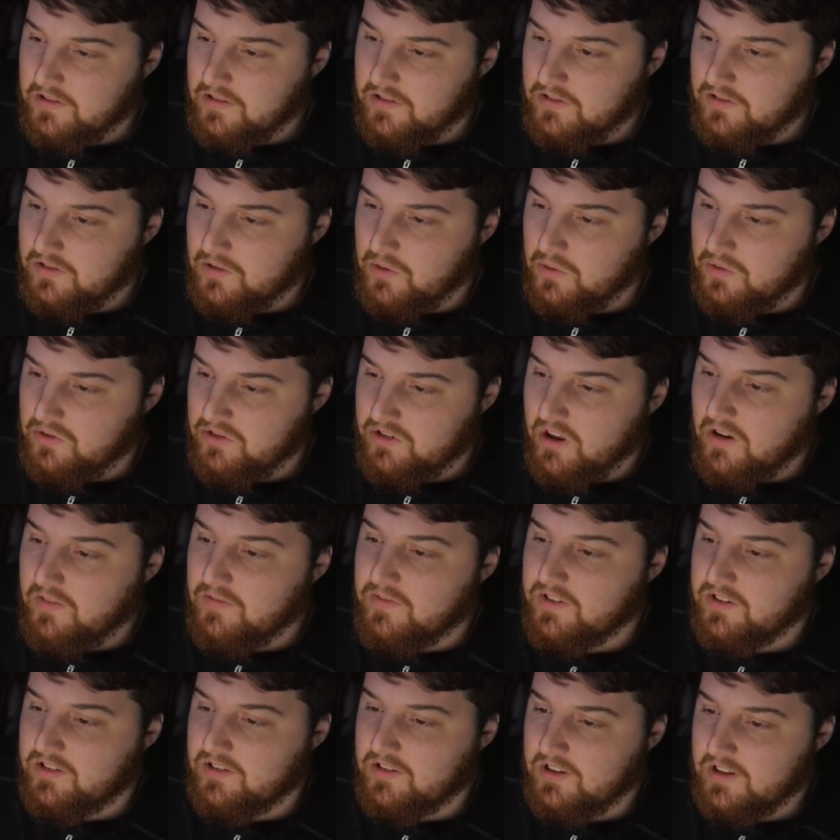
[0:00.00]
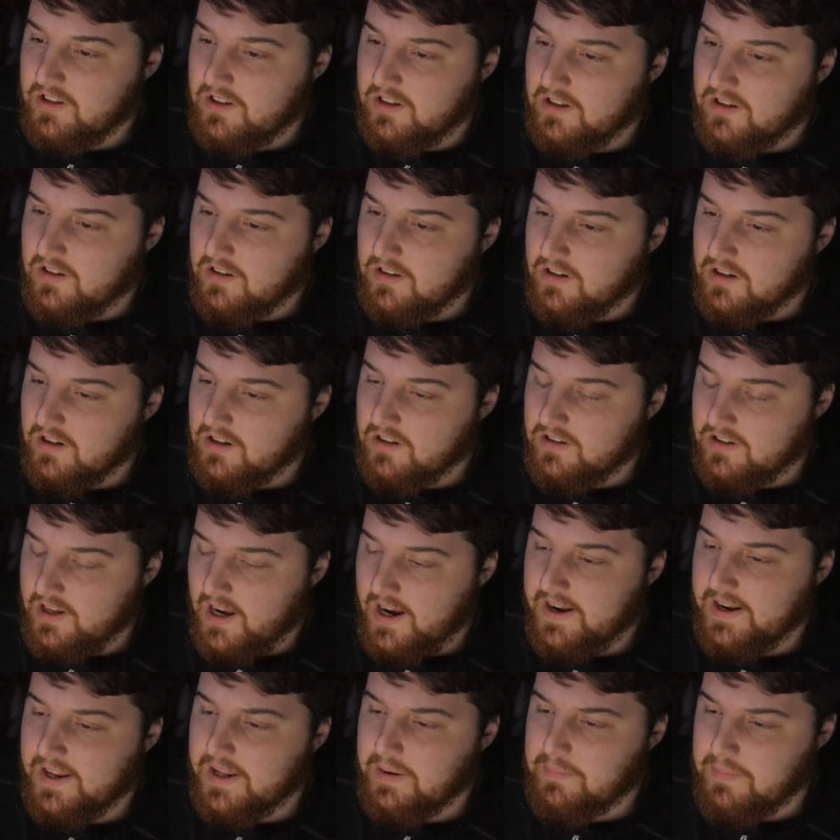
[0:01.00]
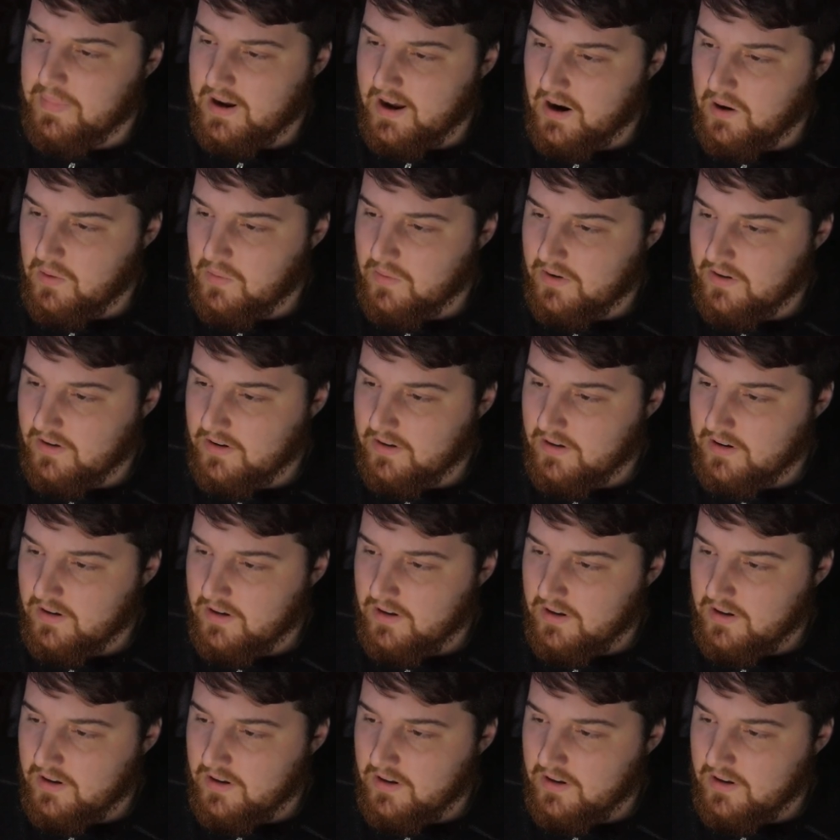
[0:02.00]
so selflessly containing power,